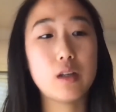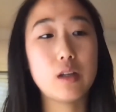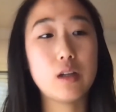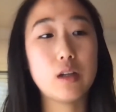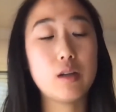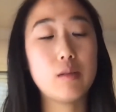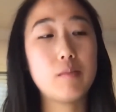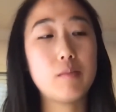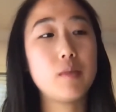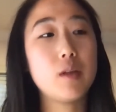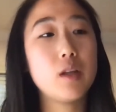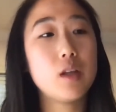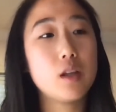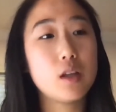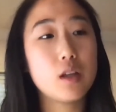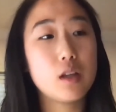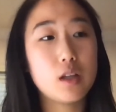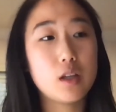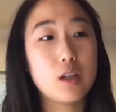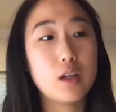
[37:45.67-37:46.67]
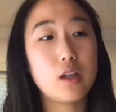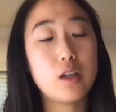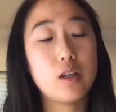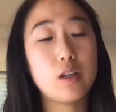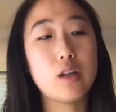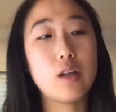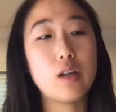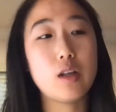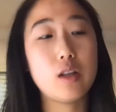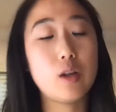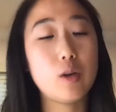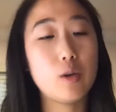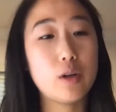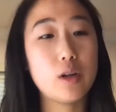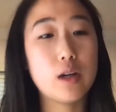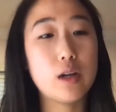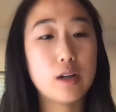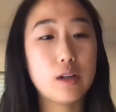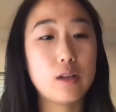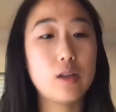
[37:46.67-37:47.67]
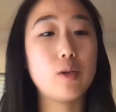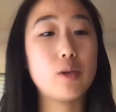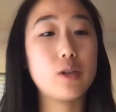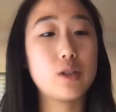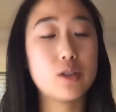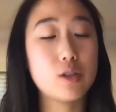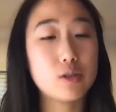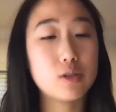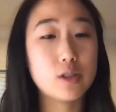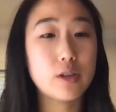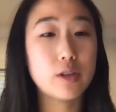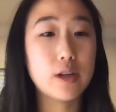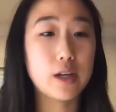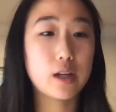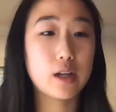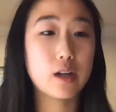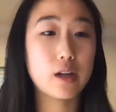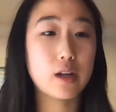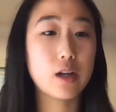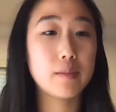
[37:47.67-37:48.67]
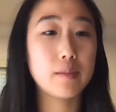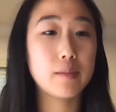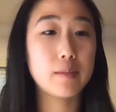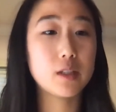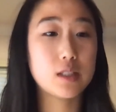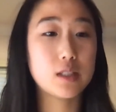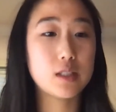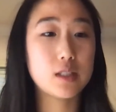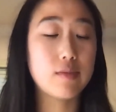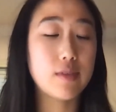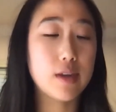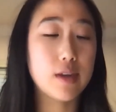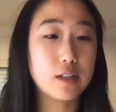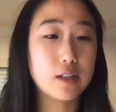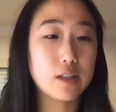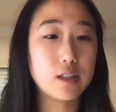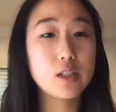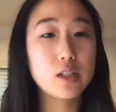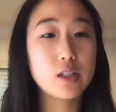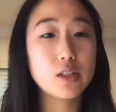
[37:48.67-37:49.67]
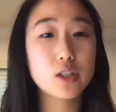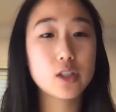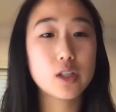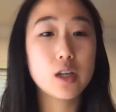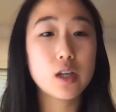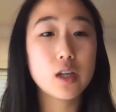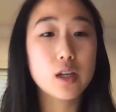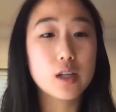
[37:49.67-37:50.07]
at a lower socioeconomic disadvantage.